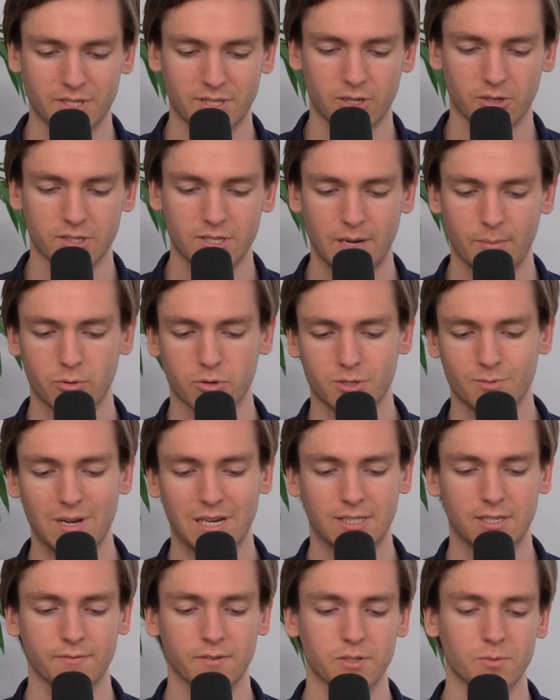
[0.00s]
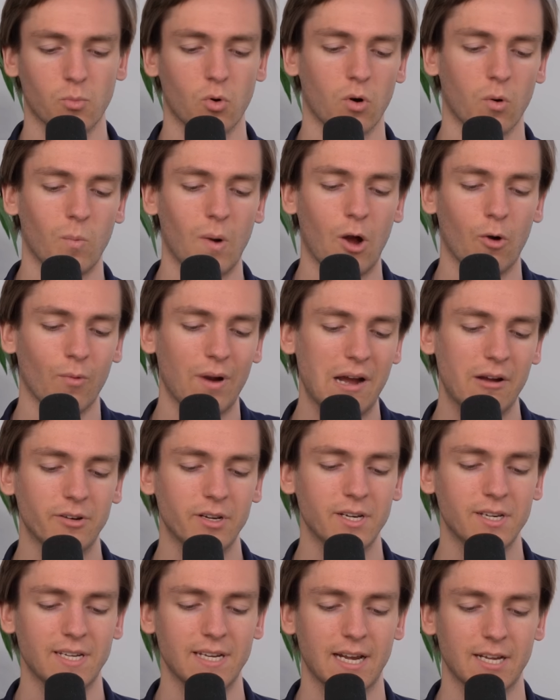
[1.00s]
skill set perspective is more
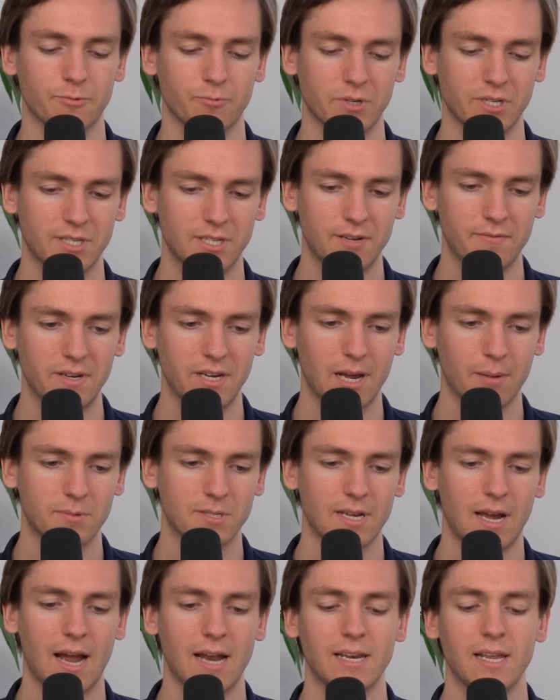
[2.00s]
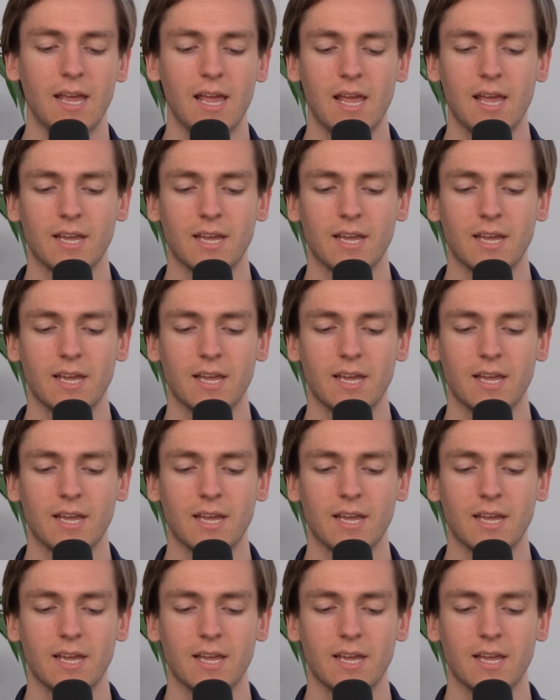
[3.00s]
well-rounded. He has receiving upside.